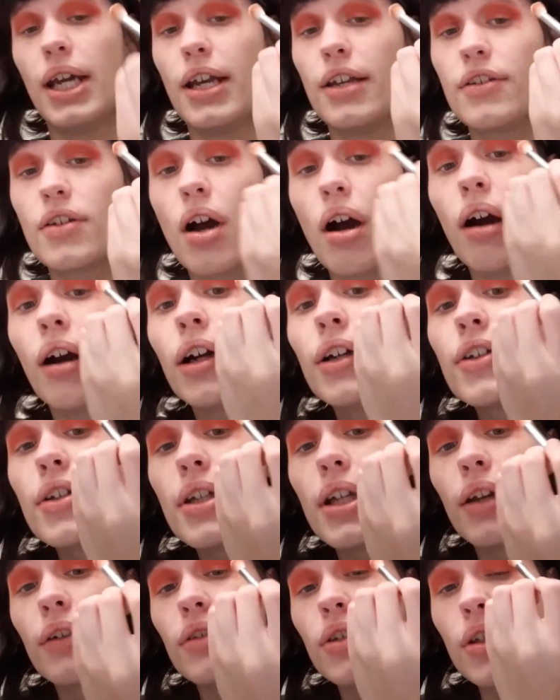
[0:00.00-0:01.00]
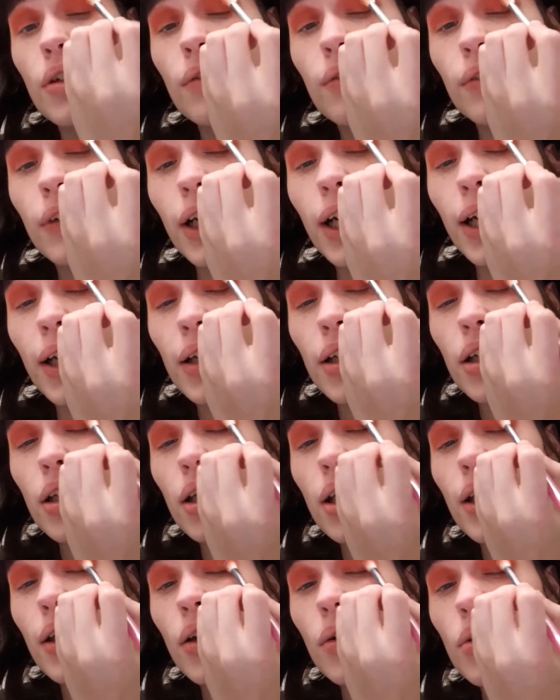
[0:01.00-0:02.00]
It's hard to find
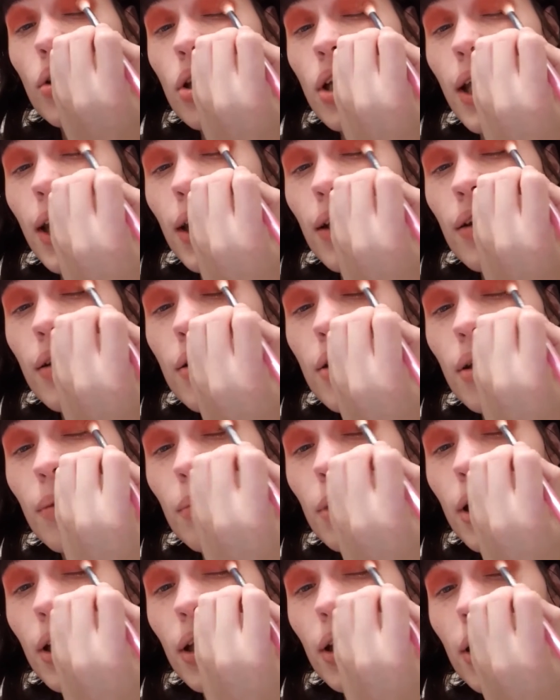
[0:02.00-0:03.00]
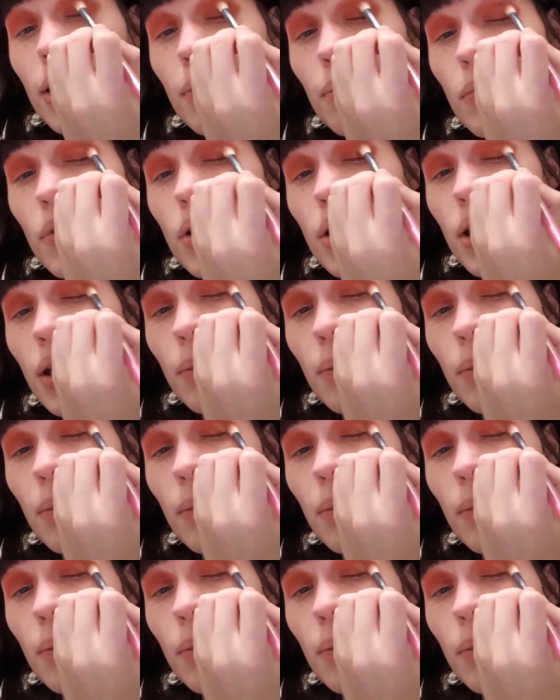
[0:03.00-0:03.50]
yellow shades sometimes